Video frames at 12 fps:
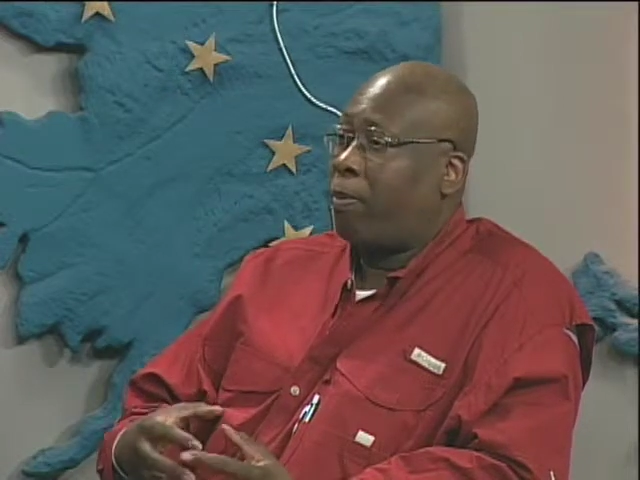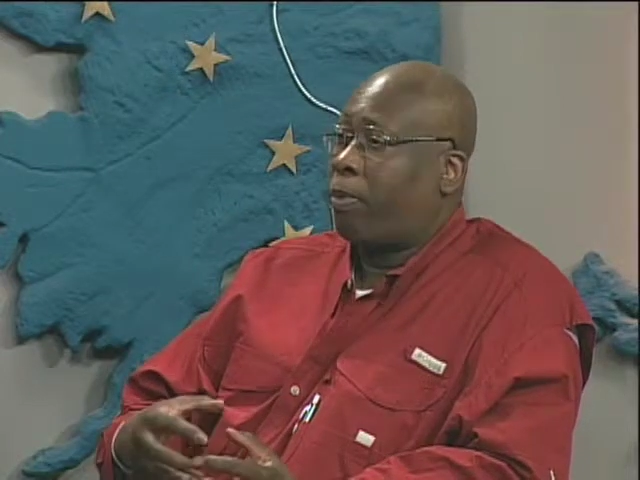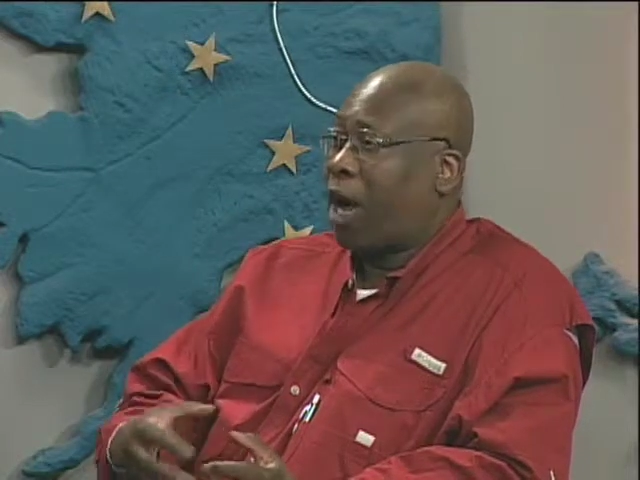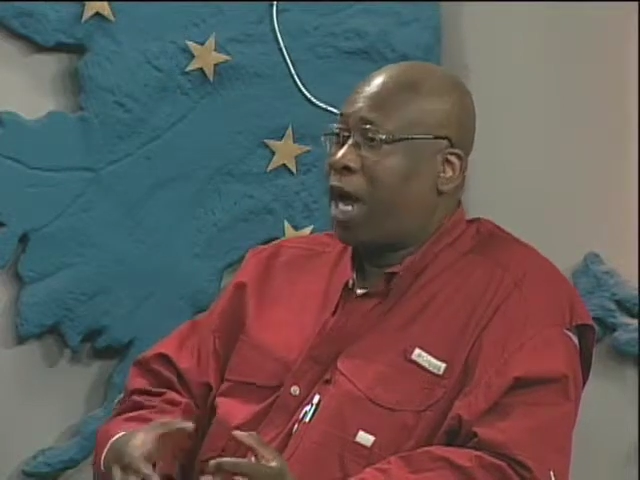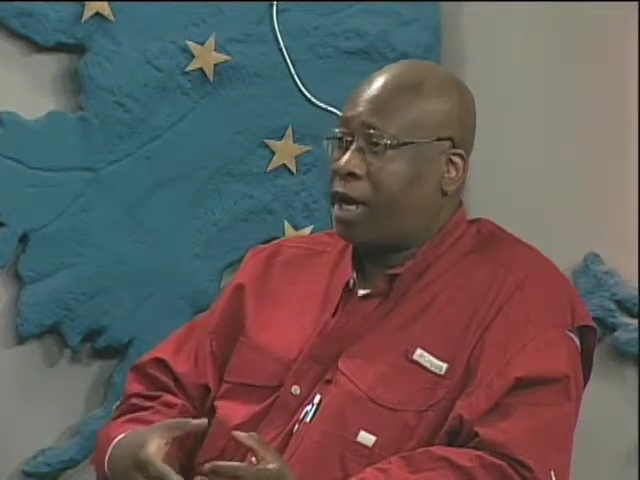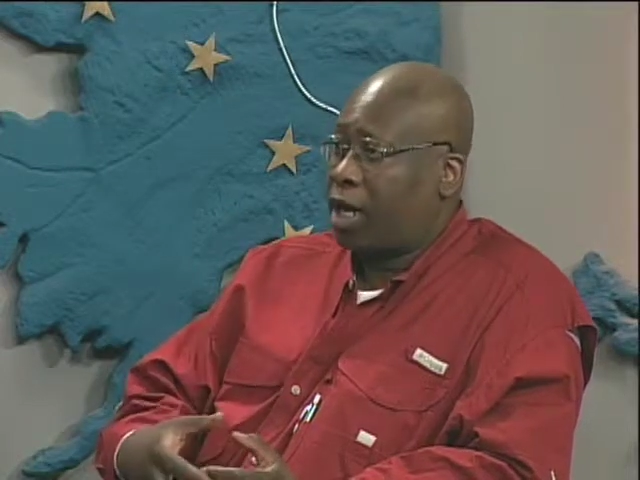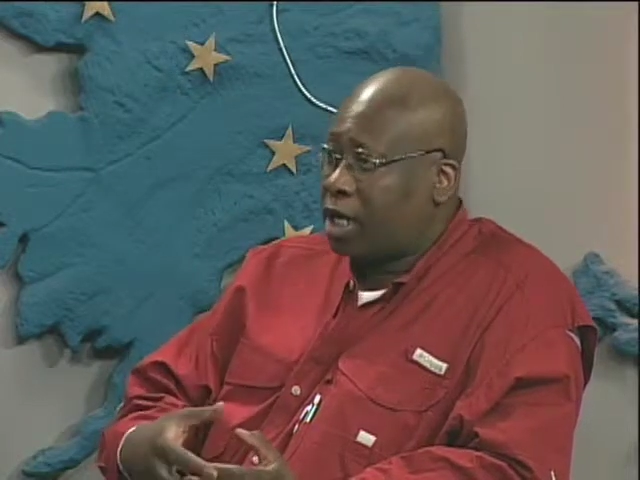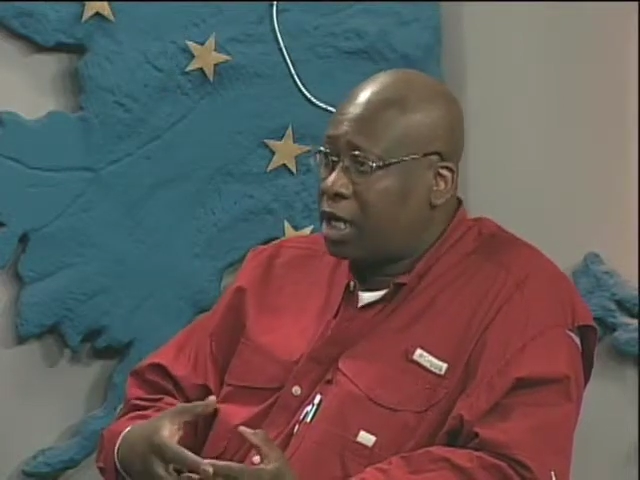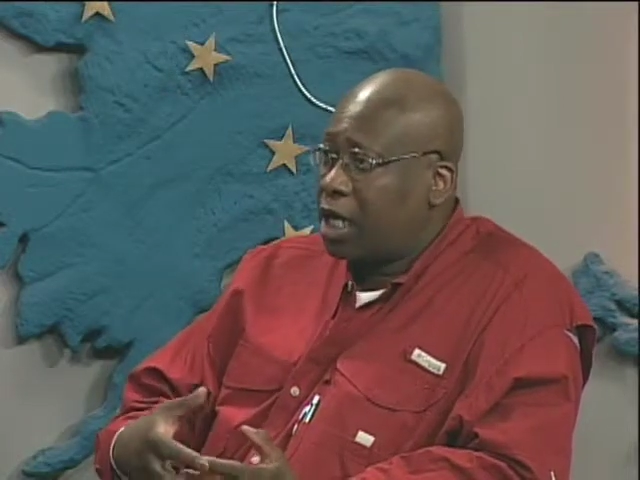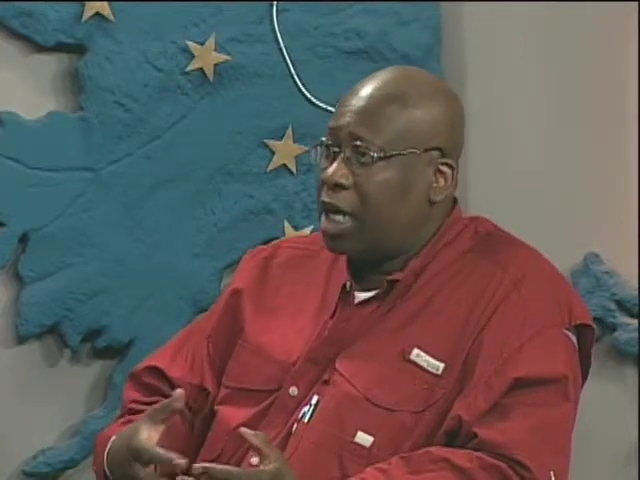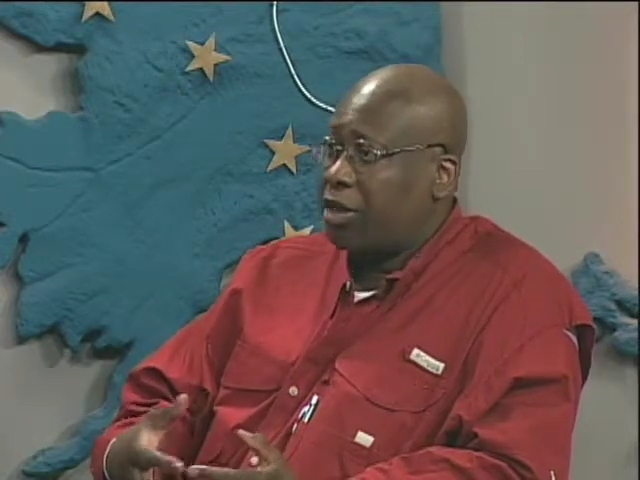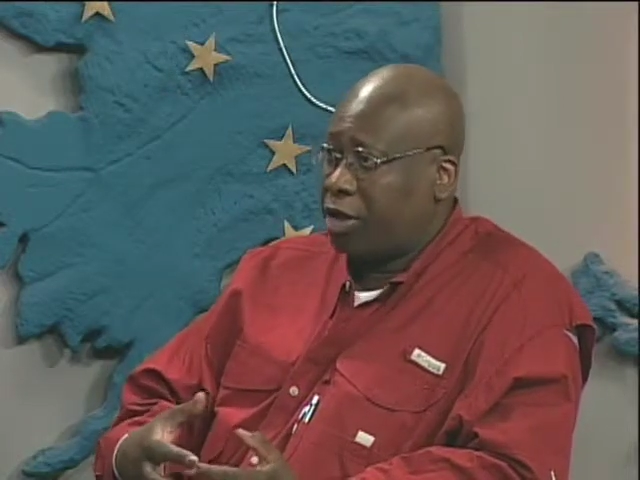
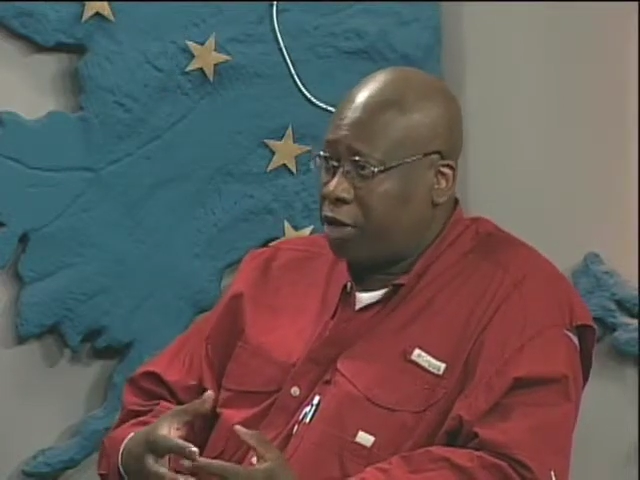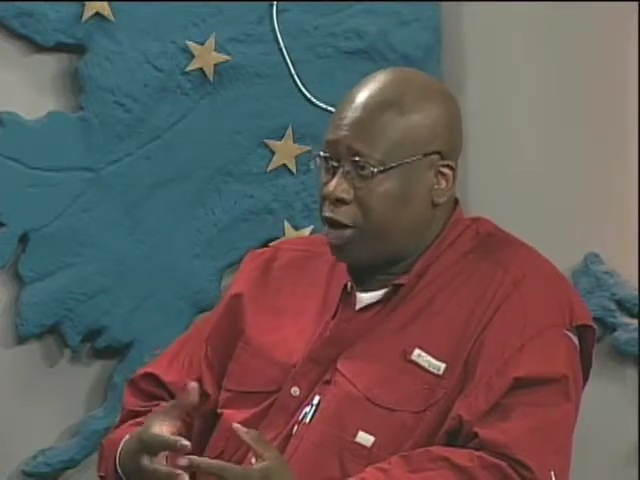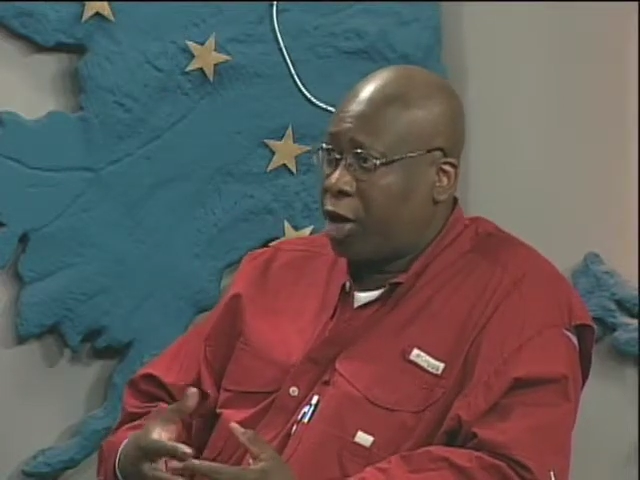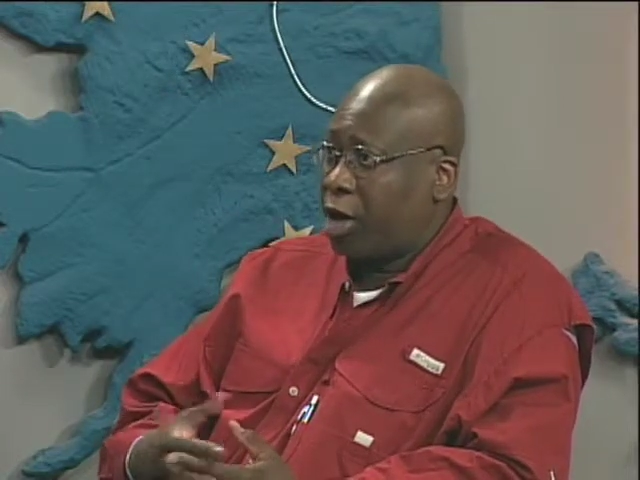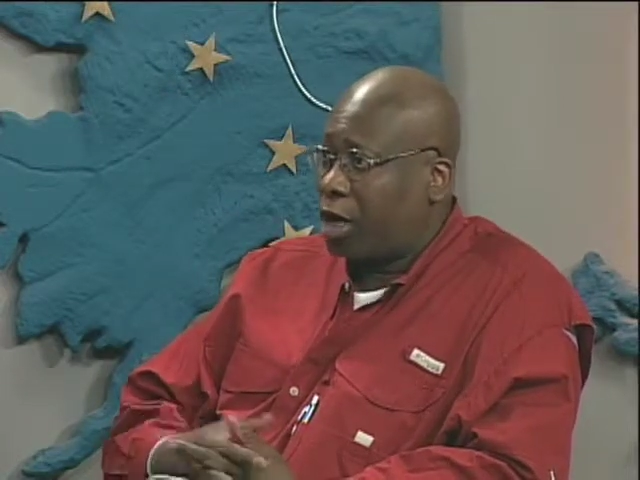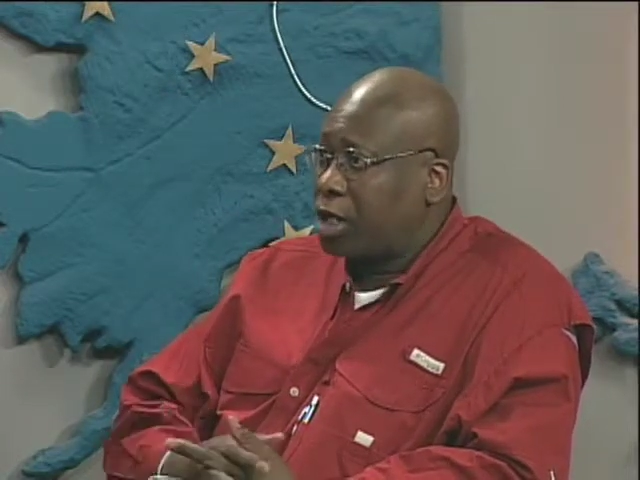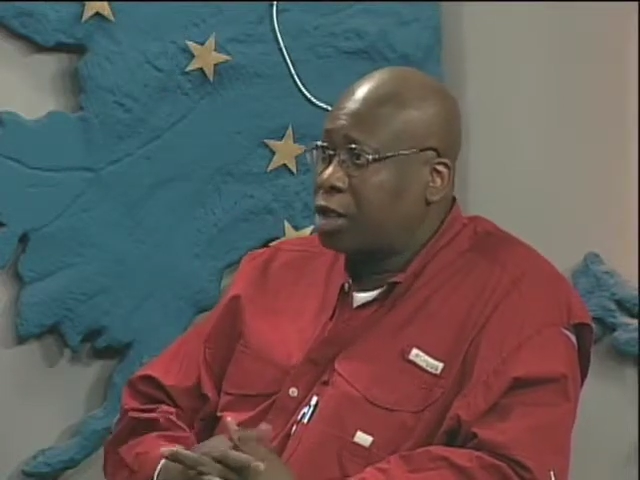product isn't there.